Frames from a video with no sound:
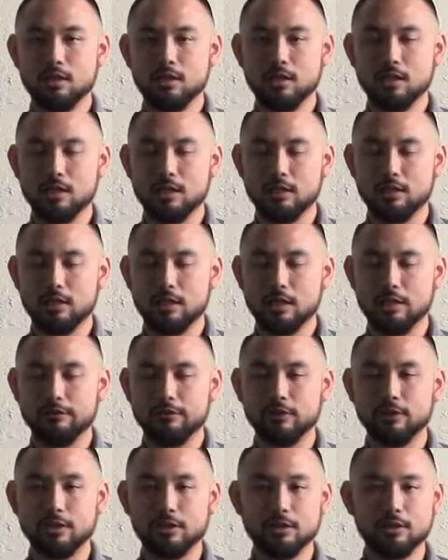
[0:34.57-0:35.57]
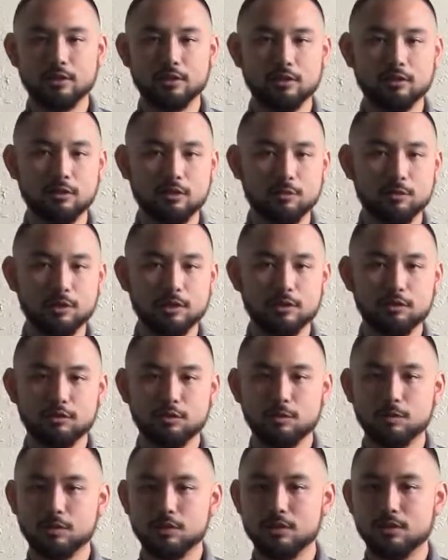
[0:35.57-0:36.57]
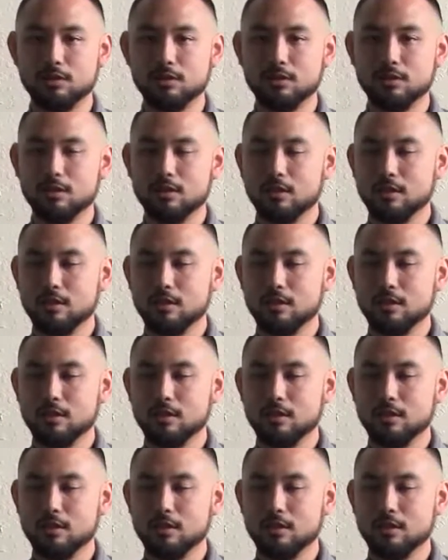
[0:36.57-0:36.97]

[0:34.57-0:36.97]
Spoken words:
I have a link on it in all my descriptions.